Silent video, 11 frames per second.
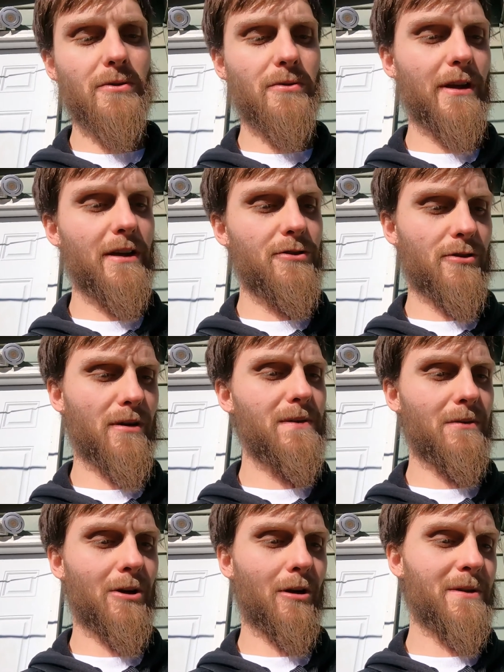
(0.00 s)
to do that drop
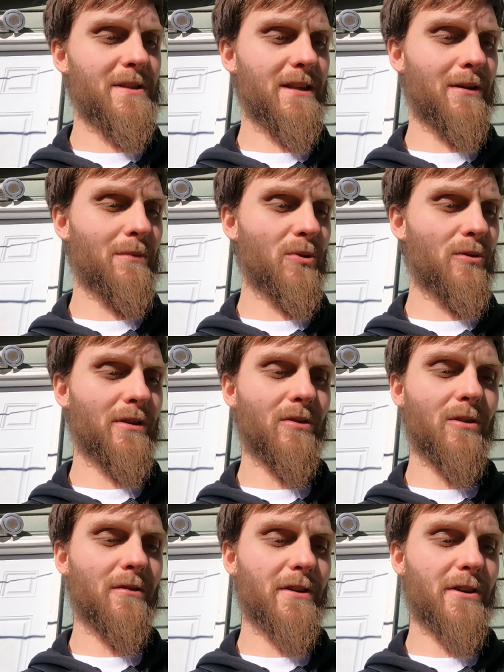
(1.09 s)
some comments down below i'd
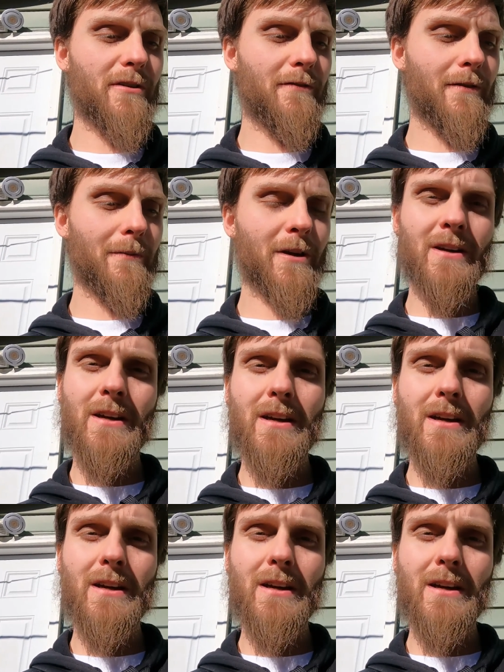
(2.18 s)
love to hear from you